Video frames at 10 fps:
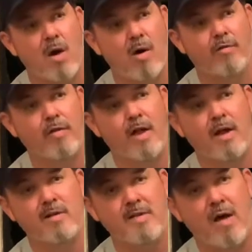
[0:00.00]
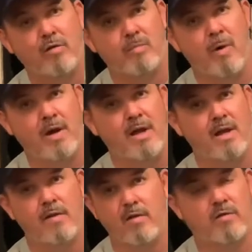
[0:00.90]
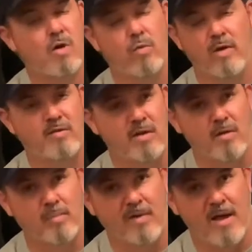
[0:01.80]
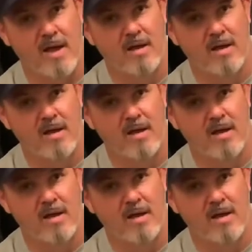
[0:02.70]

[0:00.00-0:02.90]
However, then it's house money and there's no risk in the play.